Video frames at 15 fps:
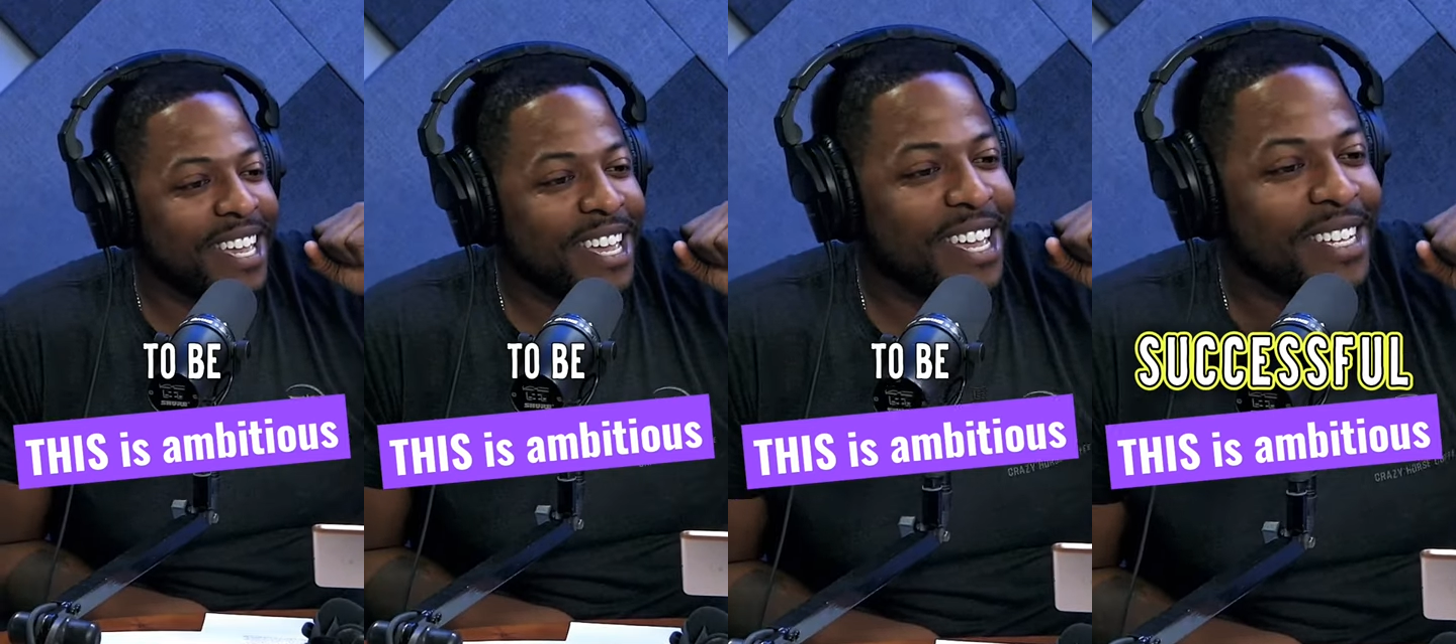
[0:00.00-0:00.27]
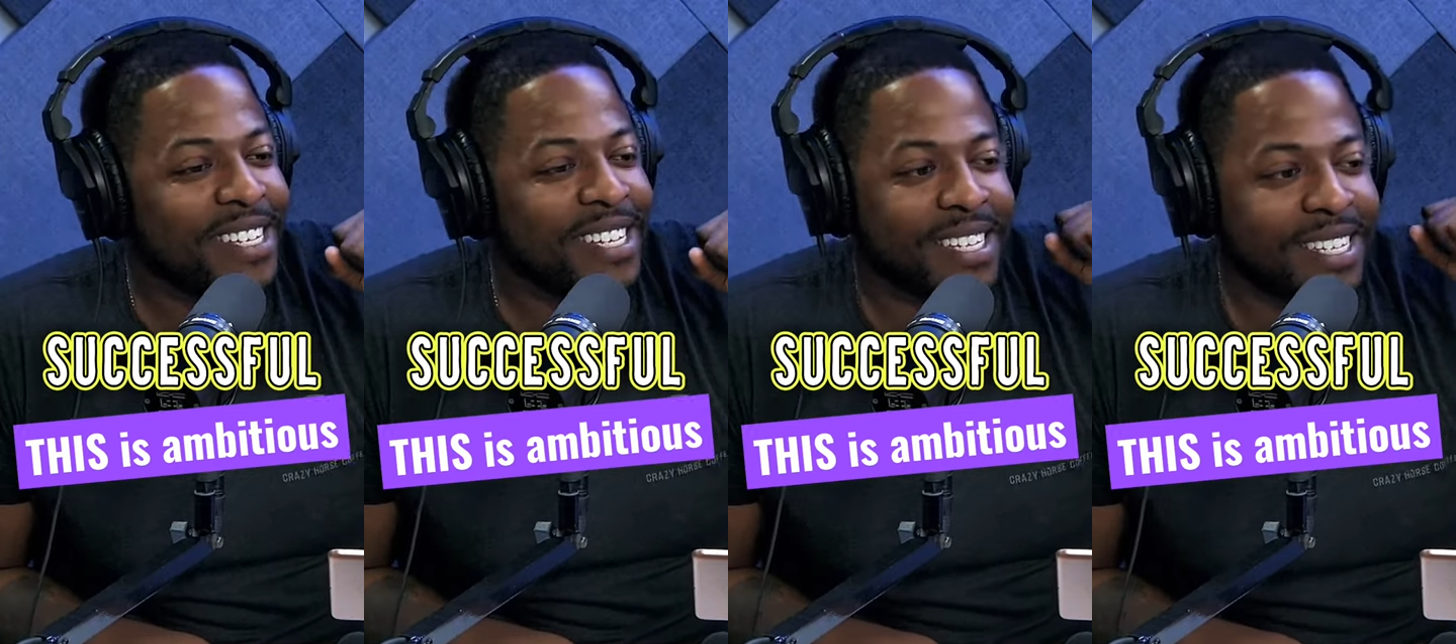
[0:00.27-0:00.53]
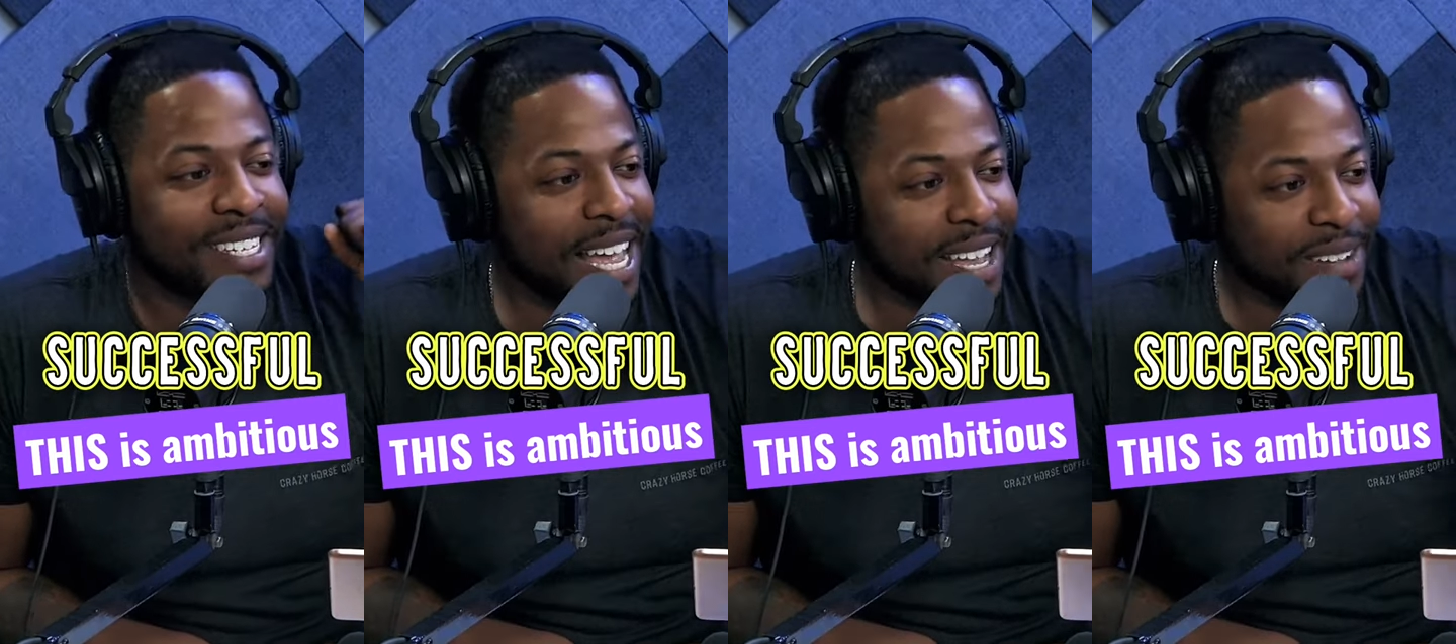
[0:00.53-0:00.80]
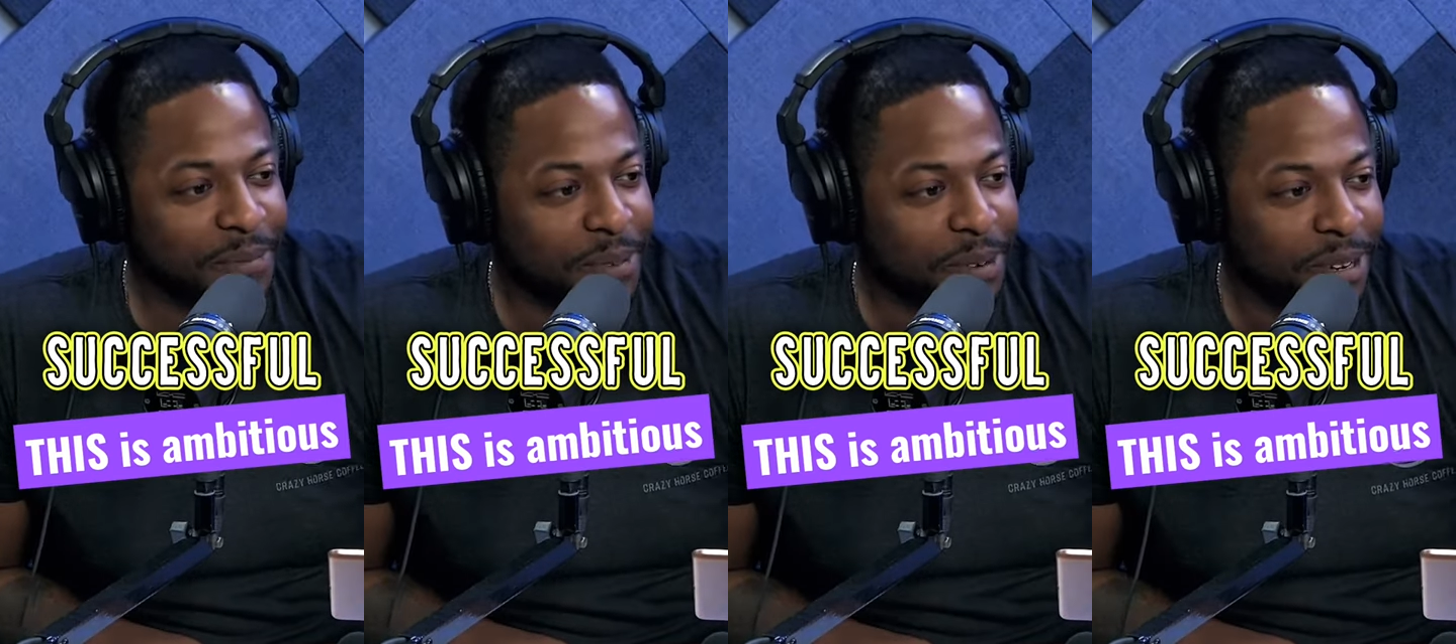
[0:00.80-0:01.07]

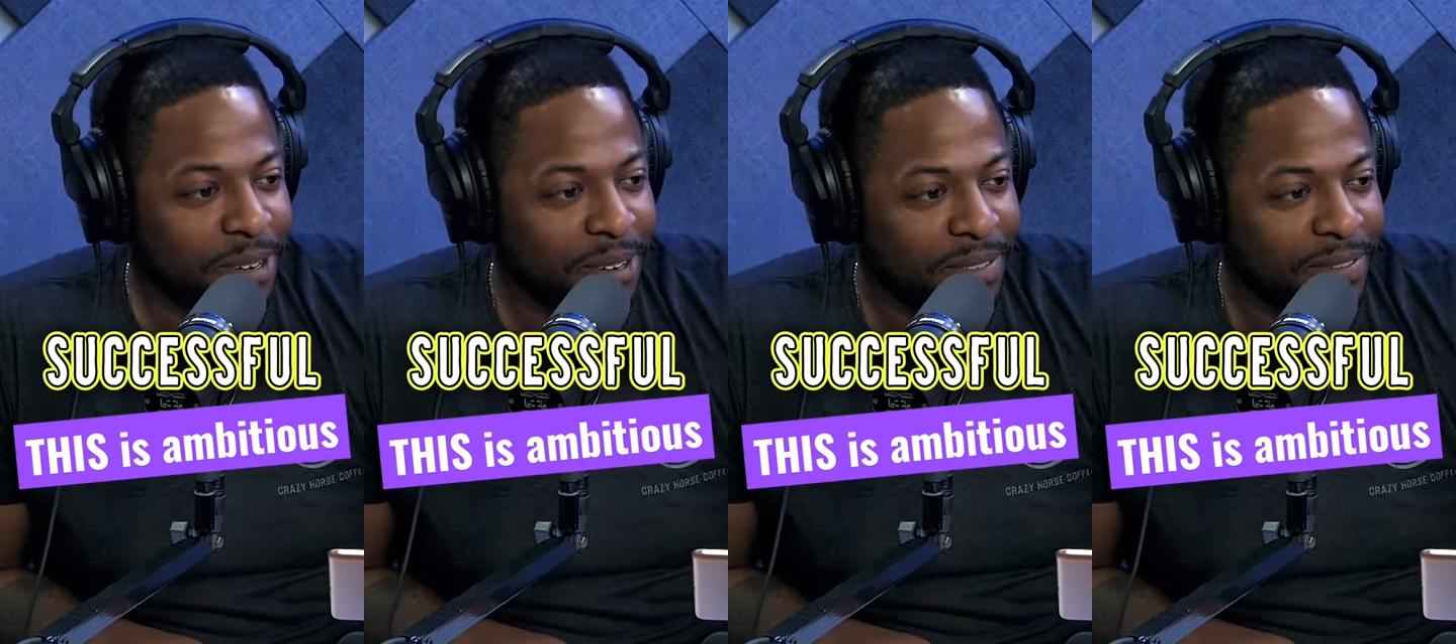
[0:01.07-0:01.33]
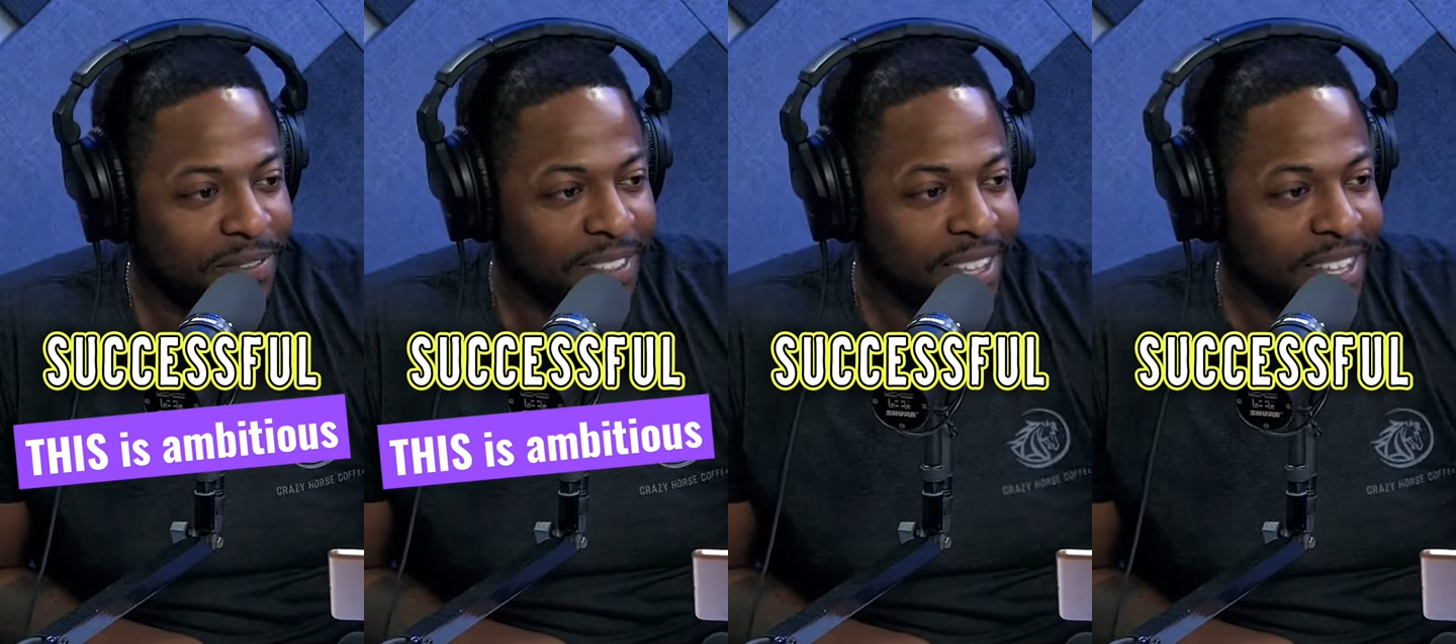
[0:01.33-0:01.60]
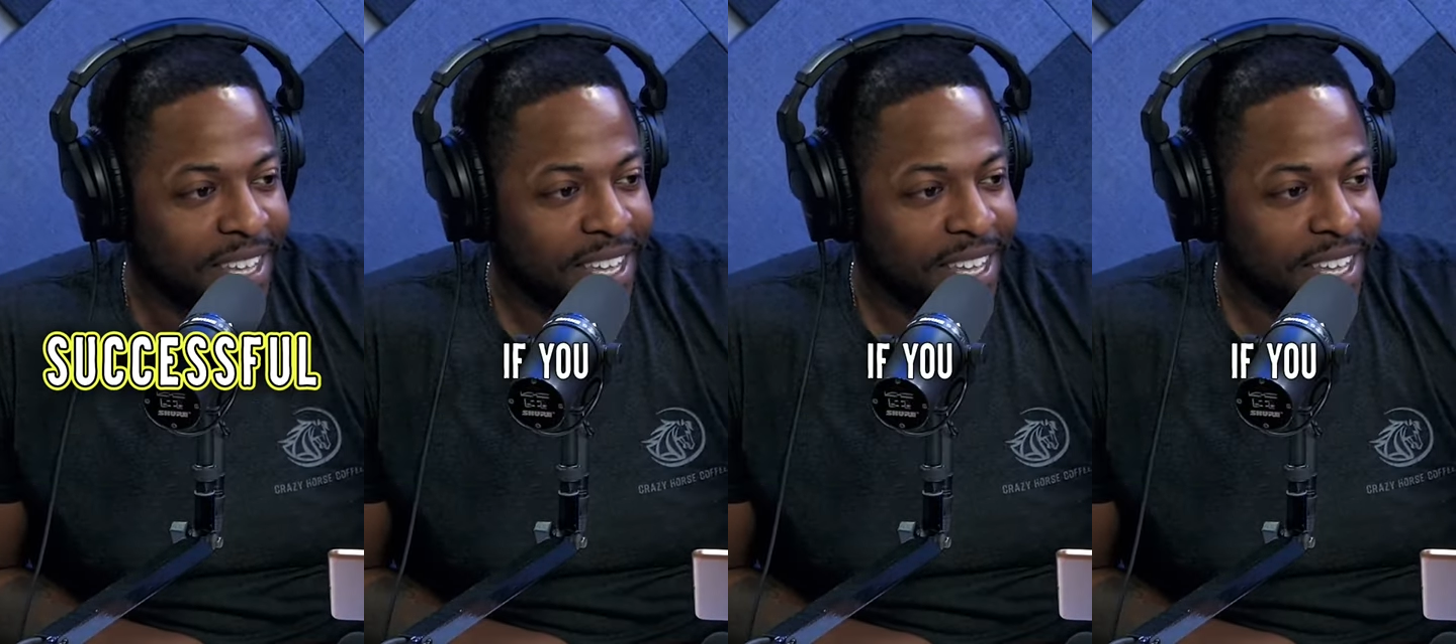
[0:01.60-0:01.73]
successful uh.